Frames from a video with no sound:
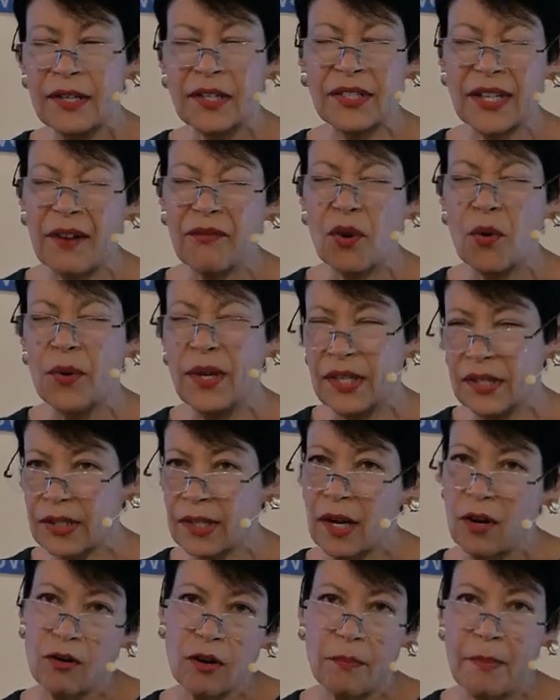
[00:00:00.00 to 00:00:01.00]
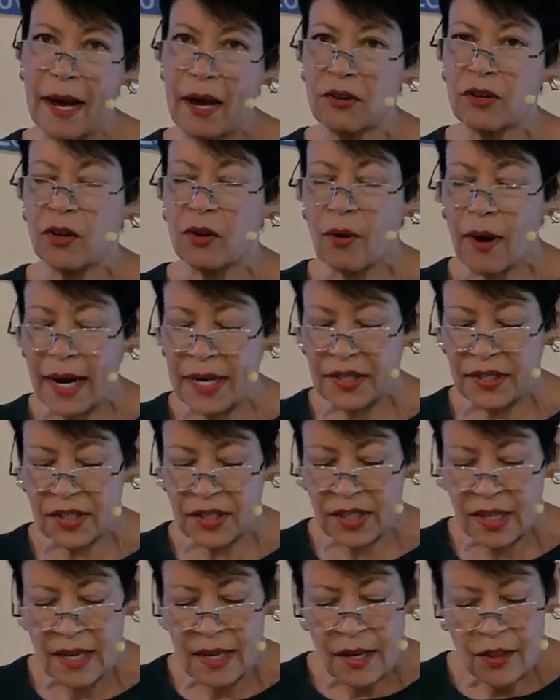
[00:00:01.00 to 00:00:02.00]
several weeks ago about
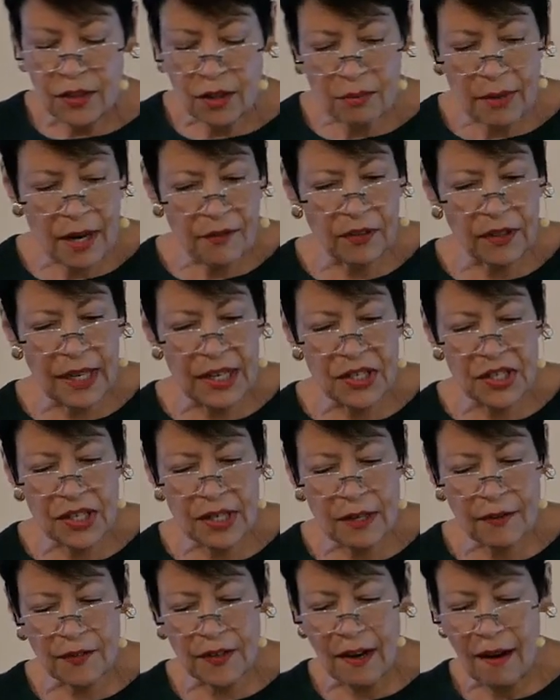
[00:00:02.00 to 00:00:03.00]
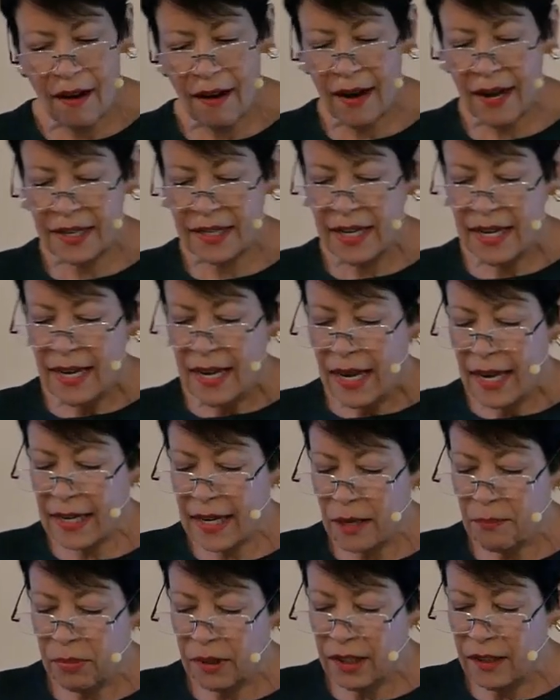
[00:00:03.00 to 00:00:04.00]
Christ, the revelation of God, and
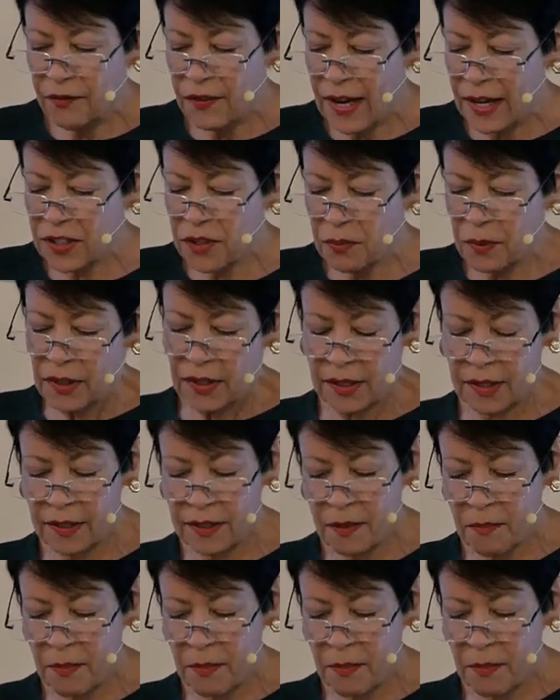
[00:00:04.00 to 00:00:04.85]
I believe that's what this is